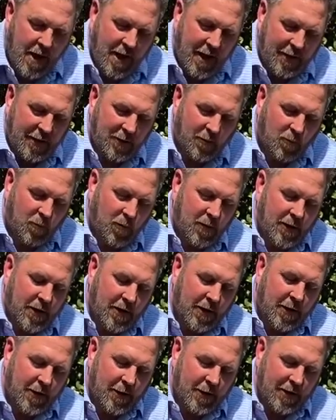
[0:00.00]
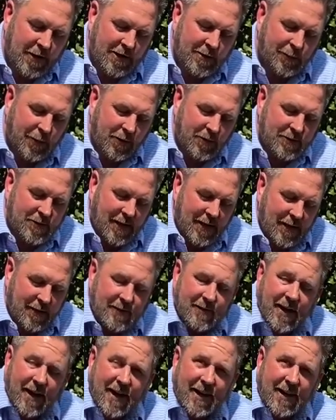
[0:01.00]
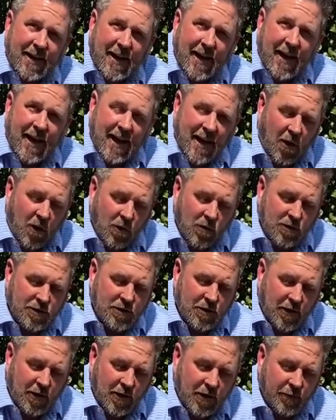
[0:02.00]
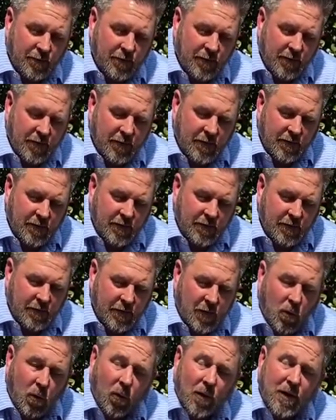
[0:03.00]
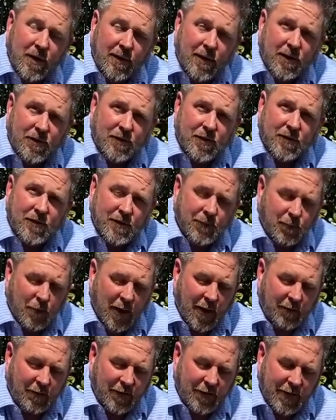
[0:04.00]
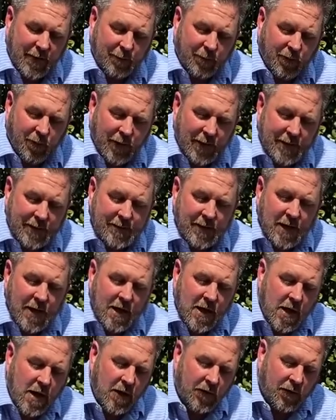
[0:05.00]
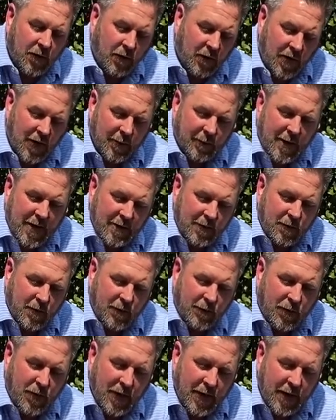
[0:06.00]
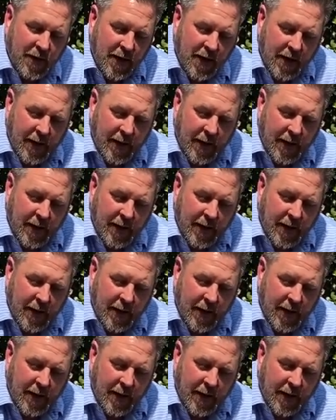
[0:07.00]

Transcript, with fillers: and you don't wanna uh, expose that to any harsh uh, cold conditions if we have a deep freeze. So cut them back to a foot.